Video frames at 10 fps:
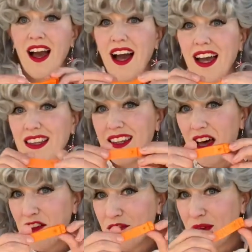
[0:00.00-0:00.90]
I
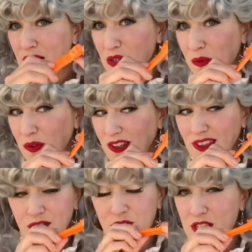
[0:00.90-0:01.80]
love my tool
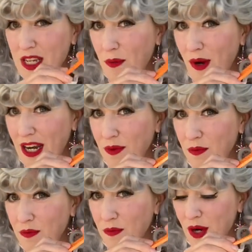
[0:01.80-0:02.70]
for
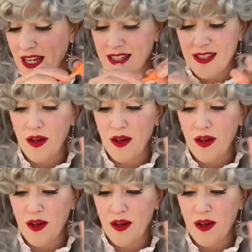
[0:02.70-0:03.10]
separating bricks